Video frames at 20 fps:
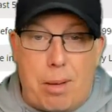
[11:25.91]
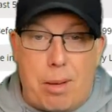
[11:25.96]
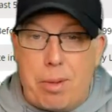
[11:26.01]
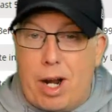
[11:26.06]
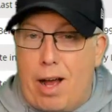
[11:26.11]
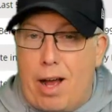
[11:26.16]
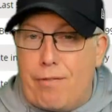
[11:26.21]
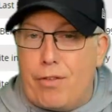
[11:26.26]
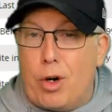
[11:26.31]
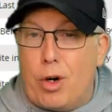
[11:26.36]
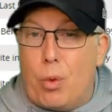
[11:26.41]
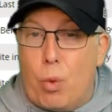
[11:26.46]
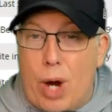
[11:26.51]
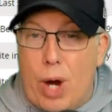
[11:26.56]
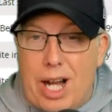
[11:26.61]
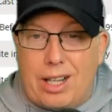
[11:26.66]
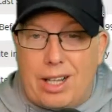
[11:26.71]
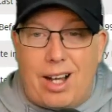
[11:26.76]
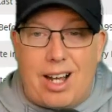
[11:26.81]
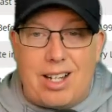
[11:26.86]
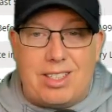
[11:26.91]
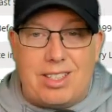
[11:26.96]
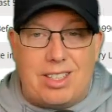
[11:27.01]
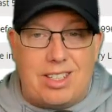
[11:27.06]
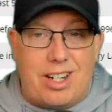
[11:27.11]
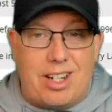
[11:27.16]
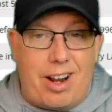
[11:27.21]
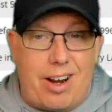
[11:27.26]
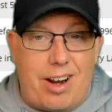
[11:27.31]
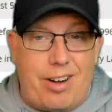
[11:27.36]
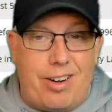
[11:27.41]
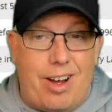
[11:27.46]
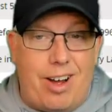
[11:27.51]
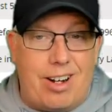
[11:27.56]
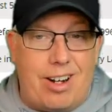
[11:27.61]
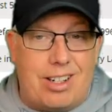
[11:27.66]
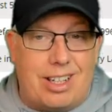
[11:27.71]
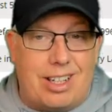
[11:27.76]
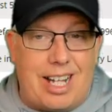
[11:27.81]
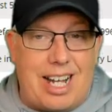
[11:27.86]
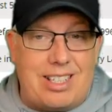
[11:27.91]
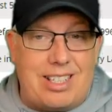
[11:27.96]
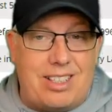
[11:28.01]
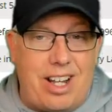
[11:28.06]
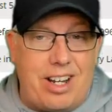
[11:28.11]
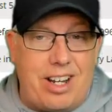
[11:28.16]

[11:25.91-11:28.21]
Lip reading: coming off an away loss as an underdog the last